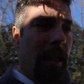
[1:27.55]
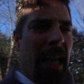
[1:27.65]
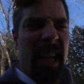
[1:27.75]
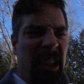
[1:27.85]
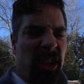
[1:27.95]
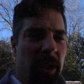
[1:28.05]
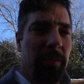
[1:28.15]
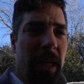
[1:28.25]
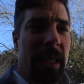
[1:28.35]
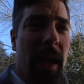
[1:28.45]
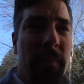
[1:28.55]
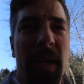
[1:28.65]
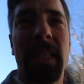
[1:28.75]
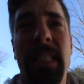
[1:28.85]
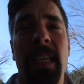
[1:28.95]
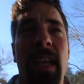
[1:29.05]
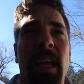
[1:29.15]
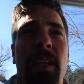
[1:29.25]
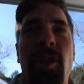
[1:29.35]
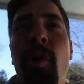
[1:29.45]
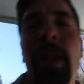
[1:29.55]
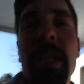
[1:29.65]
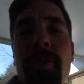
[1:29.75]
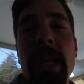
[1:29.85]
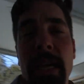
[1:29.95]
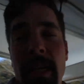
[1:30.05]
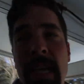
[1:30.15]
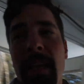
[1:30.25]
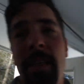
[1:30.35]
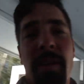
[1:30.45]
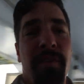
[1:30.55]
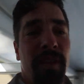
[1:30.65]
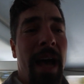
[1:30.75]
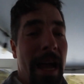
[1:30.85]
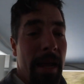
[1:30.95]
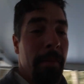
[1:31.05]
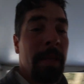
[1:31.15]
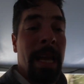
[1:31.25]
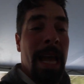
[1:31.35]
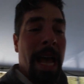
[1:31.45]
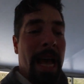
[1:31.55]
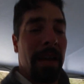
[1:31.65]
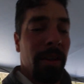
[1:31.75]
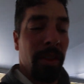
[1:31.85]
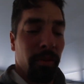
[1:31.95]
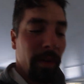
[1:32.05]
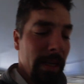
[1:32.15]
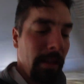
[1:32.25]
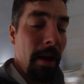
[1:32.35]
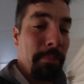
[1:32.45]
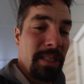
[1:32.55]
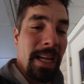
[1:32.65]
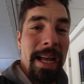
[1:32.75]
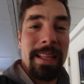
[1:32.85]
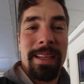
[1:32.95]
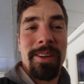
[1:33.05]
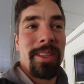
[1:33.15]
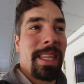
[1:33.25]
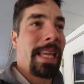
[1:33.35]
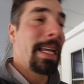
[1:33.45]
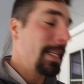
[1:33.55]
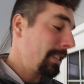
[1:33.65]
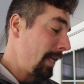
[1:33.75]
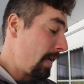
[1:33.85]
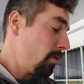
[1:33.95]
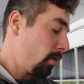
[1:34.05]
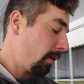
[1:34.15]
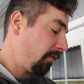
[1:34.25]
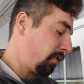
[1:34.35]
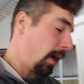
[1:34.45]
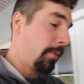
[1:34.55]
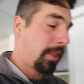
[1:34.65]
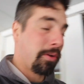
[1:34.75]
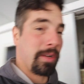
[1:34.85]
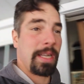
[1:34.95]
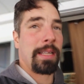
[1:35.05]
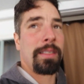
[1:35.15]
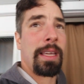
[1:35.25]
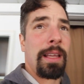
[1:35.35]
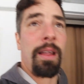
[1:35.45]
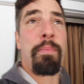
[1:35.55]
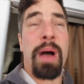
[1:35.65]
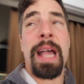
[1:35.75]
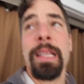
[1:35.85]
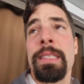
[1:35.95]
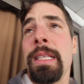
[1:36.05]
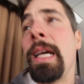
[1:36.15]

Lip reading: like extreme like that, but it's totally unique getting to fly. And the real upside, the good thing, is that you can fly without needing to get a pilot's